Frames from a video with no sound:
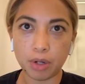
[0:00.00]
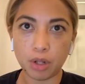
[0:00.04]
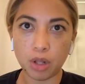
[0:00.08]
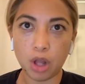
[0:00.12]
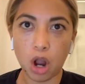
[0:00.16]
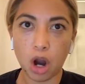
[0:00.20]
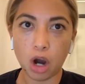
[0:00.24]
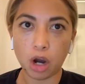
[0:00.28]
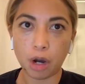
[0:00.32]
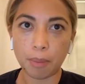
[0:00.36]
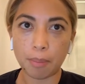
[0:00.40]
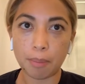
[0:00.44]

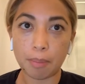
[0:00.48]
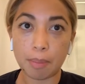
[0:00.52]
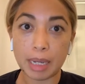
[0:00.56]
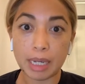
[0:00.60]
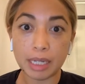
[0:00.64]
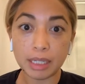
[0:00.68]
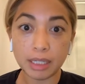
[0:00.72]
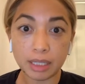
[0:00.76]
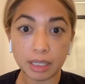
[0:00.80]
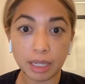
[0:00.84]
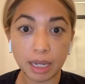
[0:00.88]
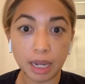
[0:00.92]
are
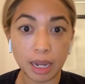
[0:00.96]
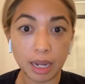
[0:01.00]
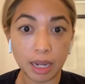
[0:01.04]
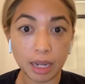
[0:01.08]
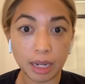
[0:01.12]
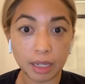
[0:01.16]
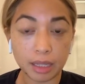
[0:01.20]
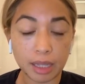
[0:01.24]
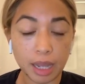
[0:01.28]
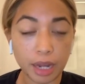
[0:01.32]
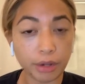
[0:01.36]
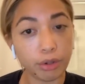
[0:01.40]
missing
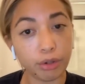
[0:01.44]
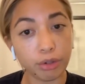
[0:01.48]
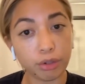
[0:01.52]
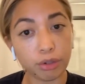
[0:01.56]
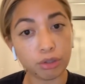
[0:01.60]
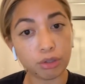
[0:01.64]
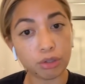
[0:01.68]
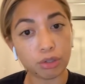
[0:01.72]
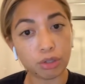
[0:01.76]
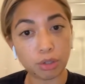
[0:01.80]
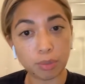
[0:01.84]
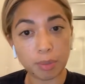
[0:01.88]
that you're
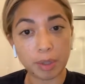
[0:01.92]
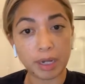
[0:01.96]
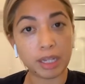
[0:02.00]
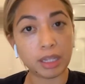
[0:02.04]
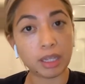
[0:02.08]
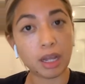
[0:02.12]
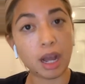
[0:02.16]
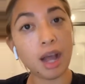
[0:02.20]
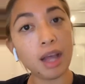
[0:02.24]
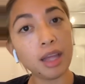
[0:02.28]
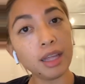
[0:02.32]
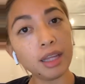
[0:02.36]
used to spending the
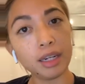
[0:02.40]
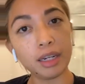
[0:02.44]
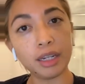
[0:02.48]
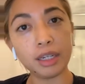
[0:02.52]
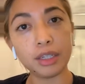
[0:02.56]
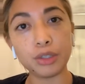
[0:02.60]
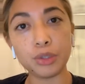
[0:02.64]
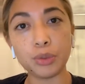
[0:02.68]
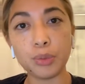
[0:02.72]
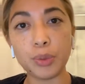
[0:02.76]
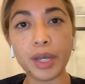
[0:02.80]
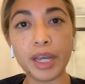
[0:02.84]

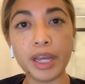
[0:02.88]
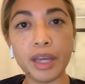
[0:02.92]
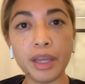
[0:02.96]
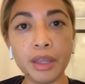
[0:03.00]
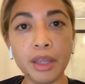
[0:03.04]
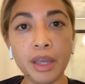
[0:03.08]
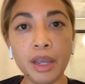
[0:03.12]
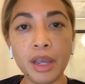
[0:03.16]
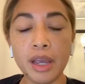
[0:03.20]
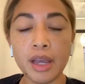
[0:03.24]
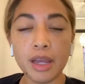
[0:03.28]
holidays with,